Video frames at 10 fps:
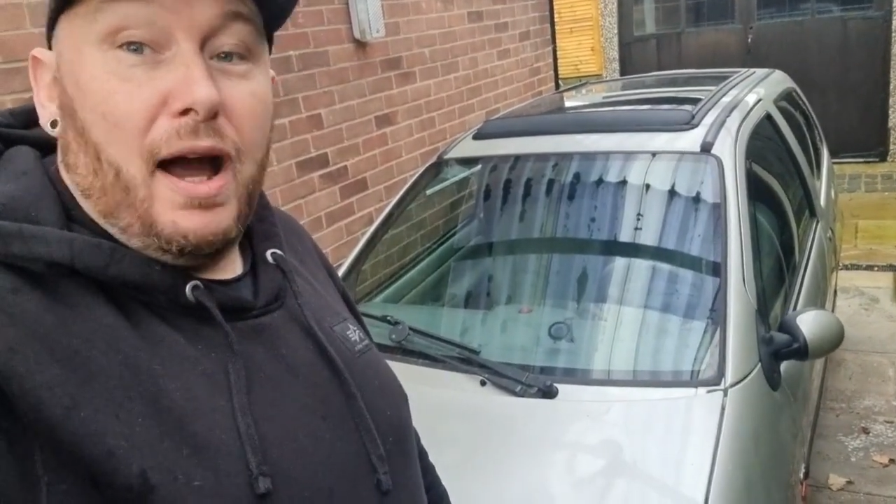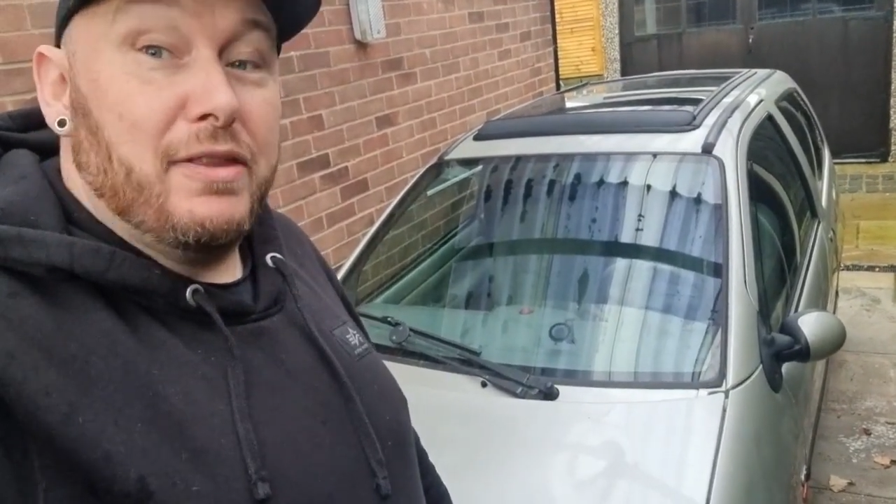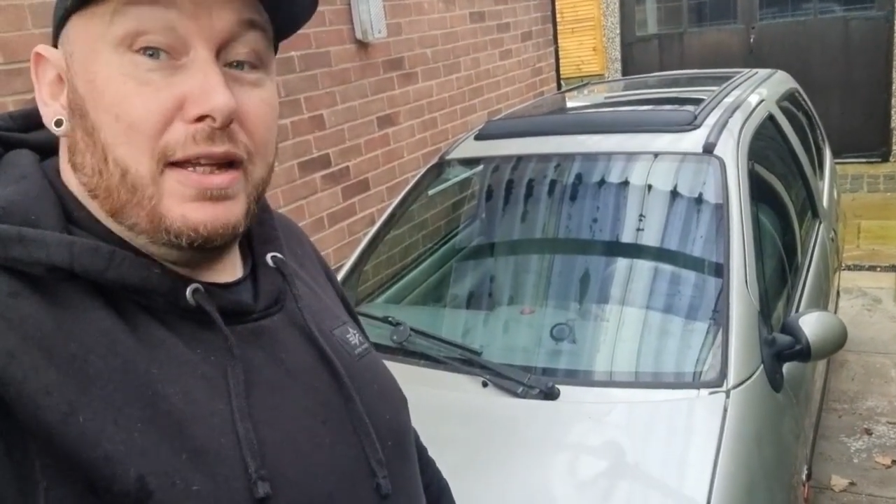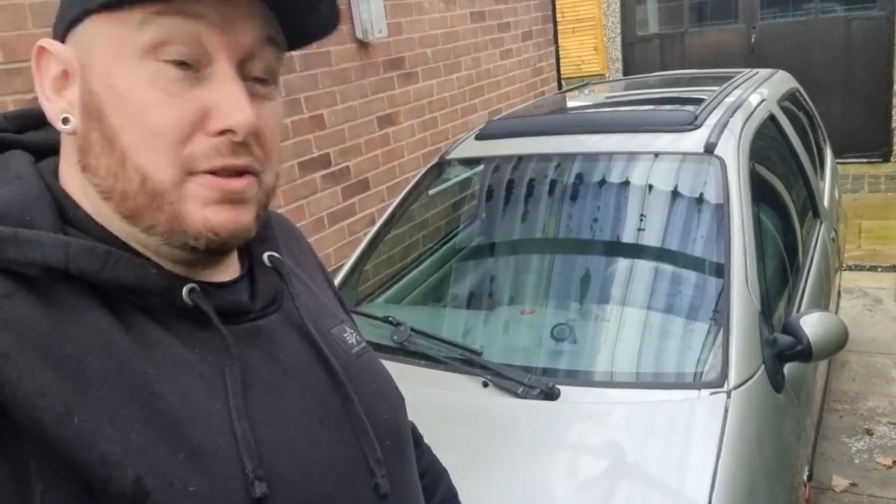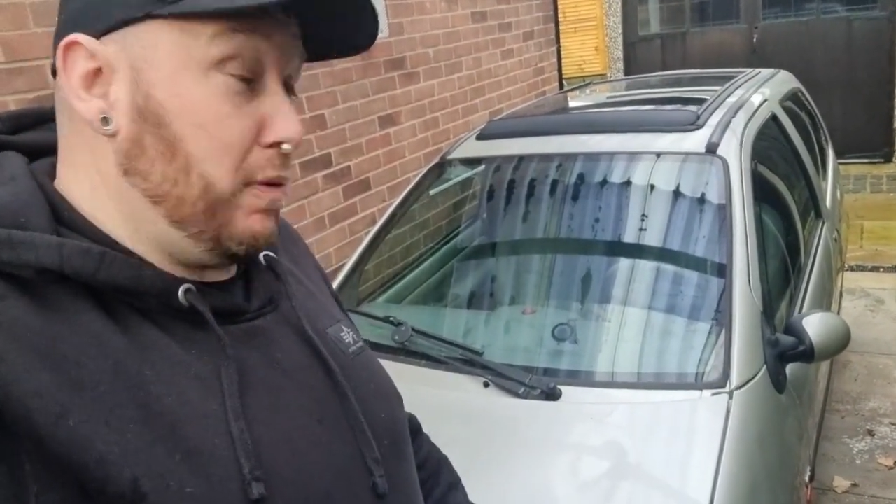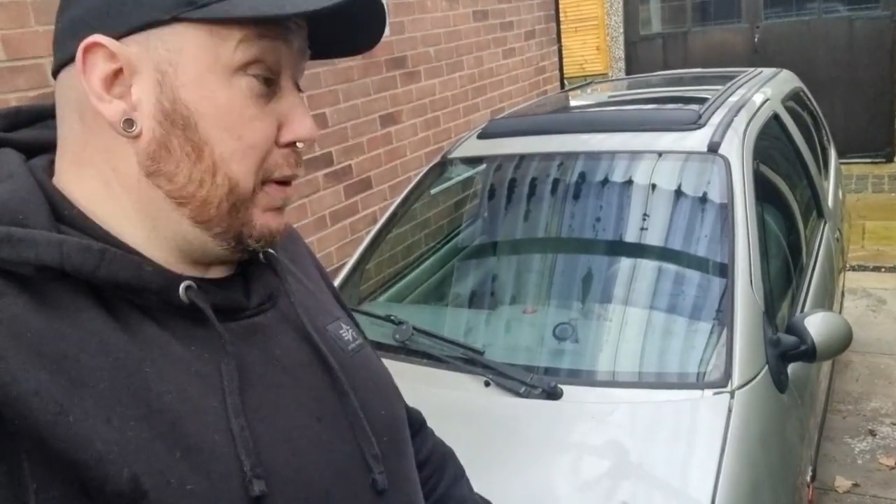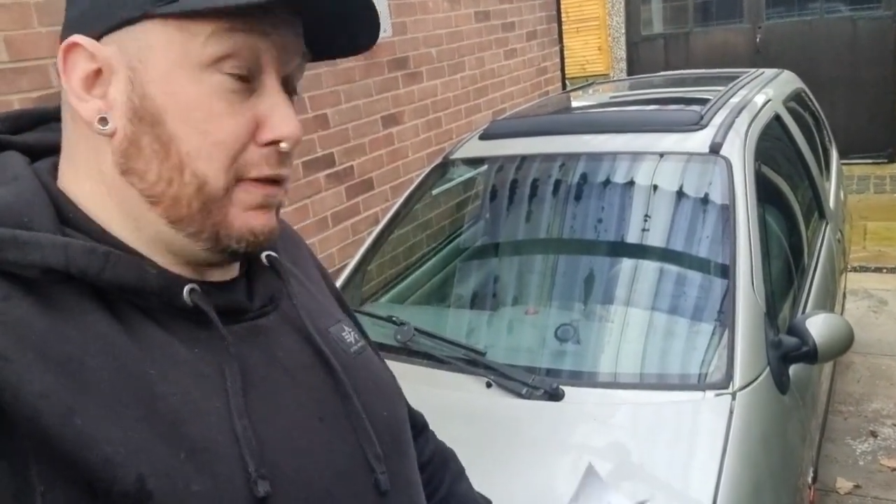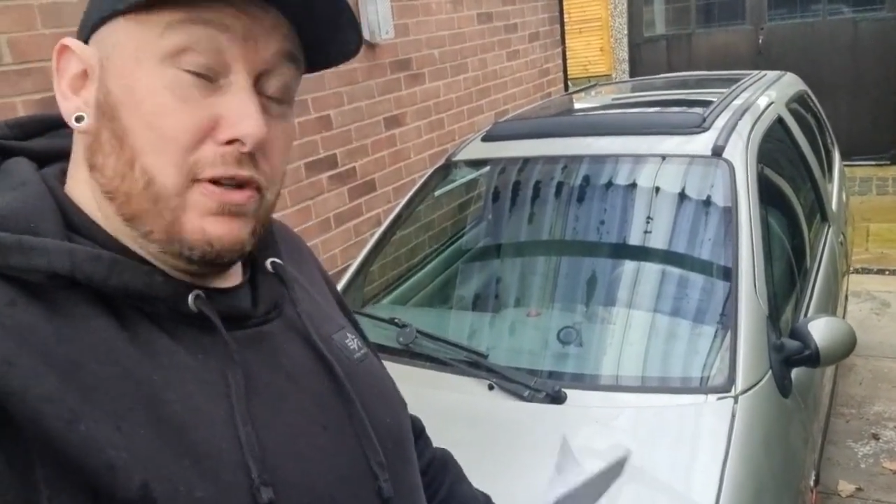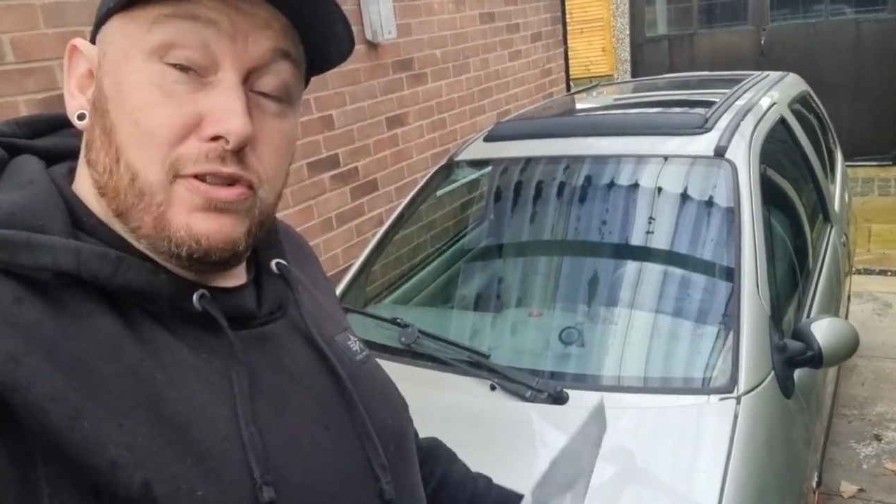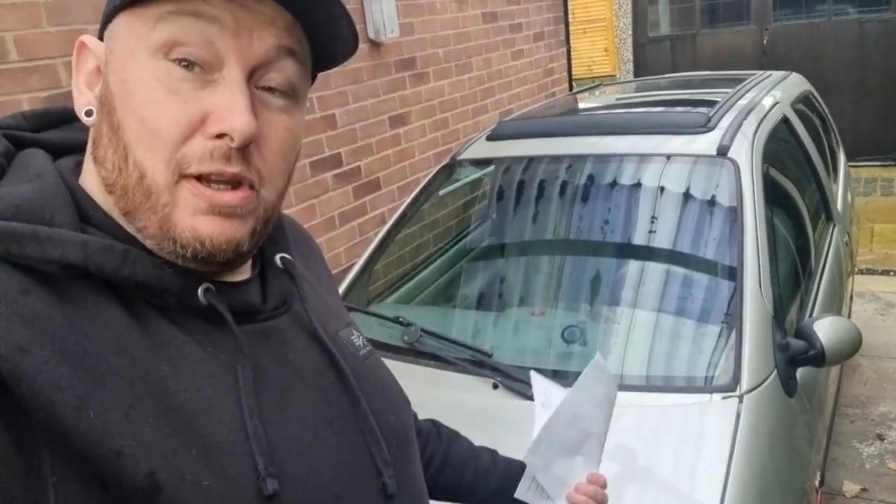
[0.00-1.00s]
I think it's probably
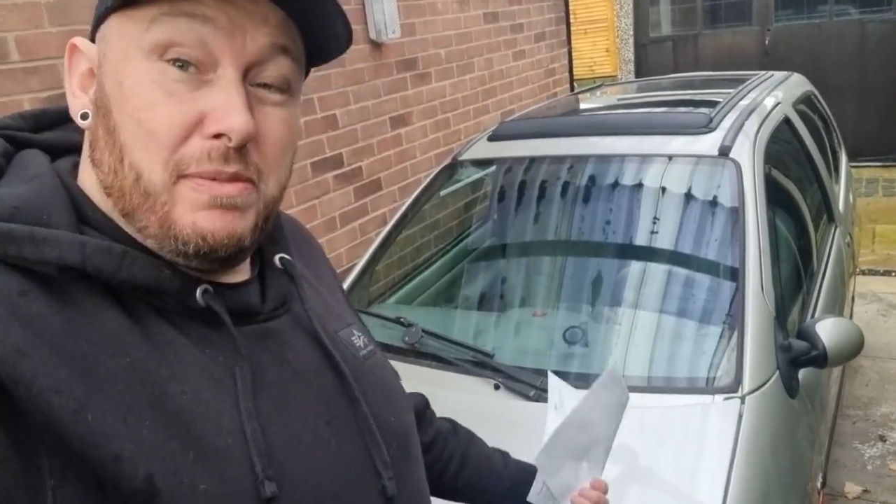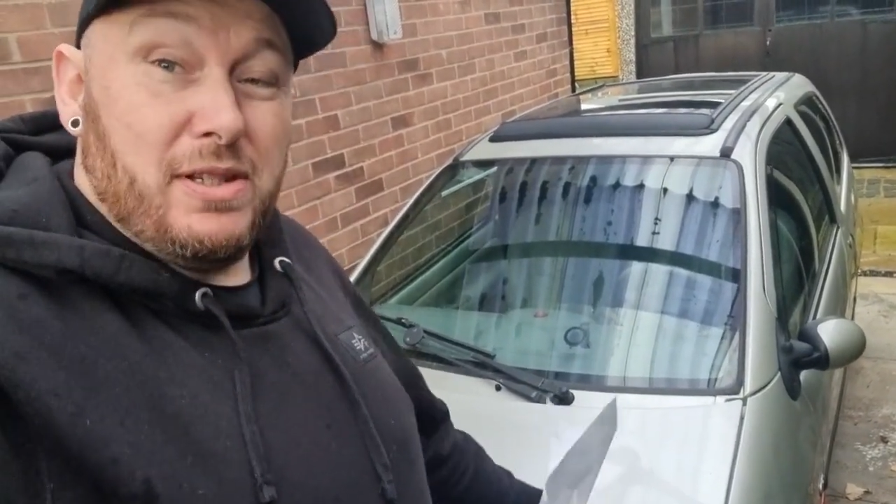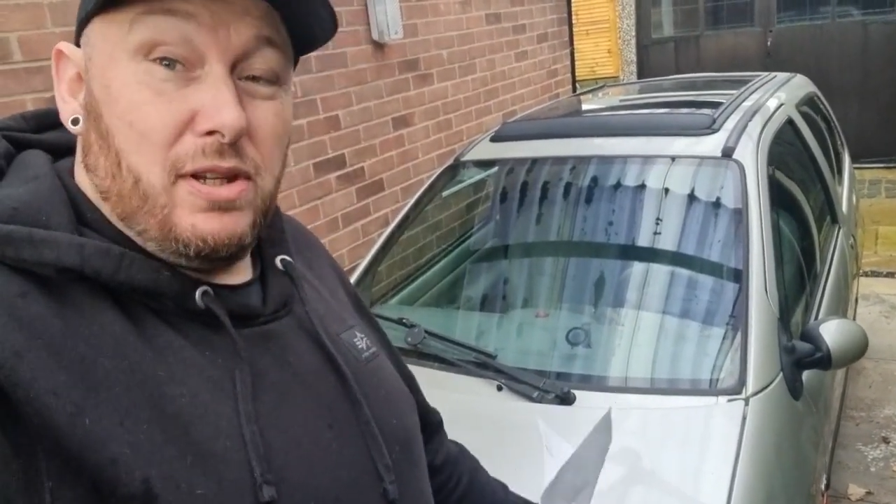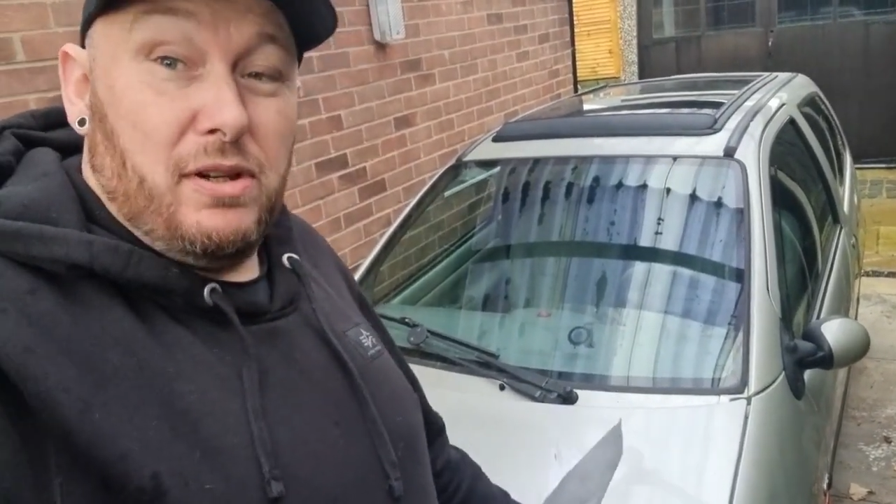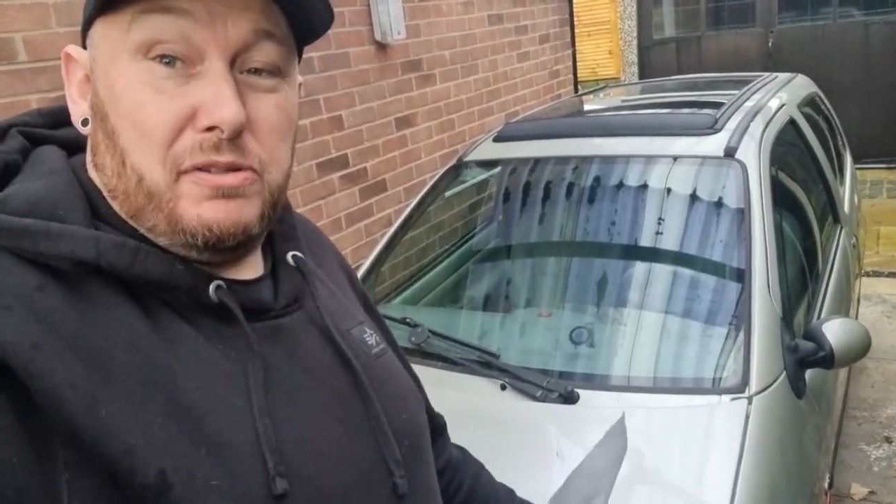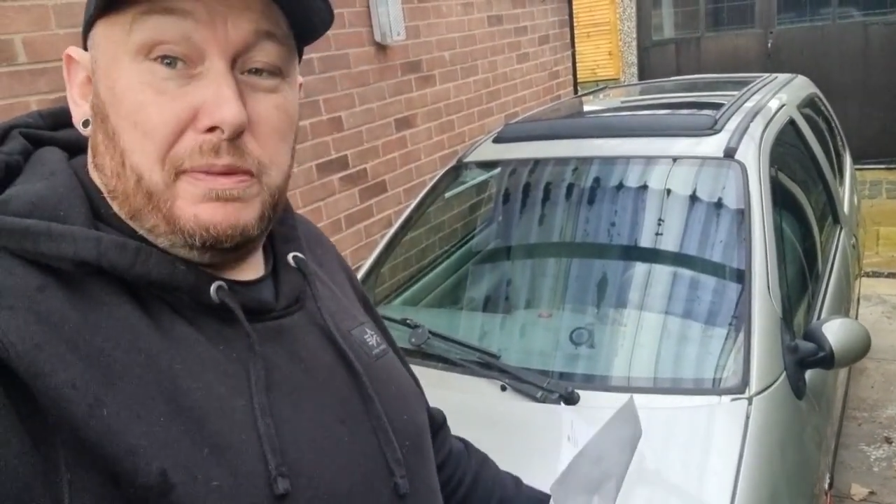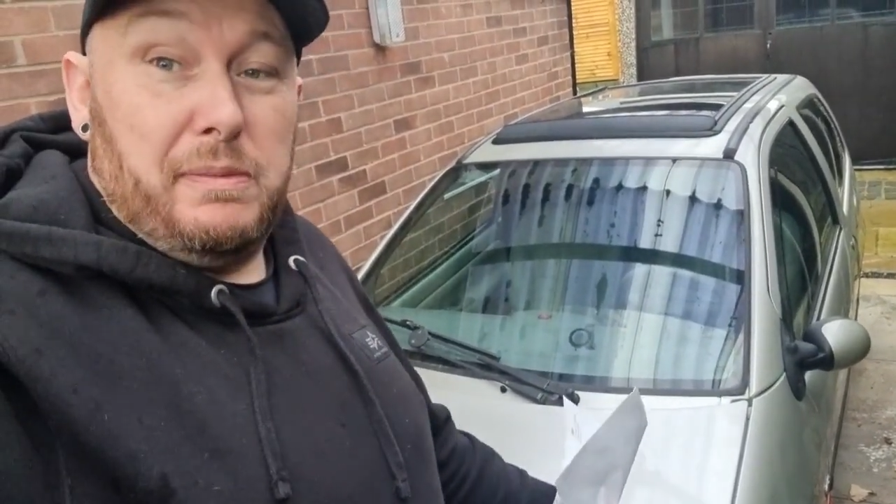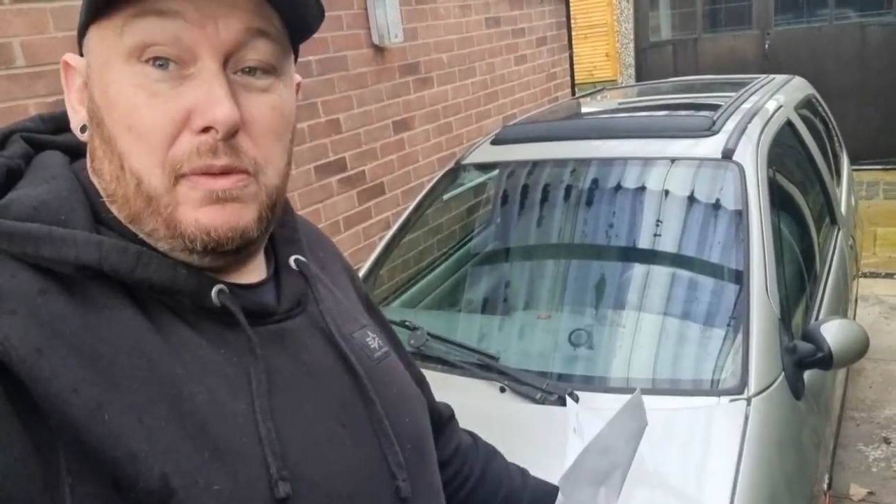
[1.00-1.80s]
the first time this car's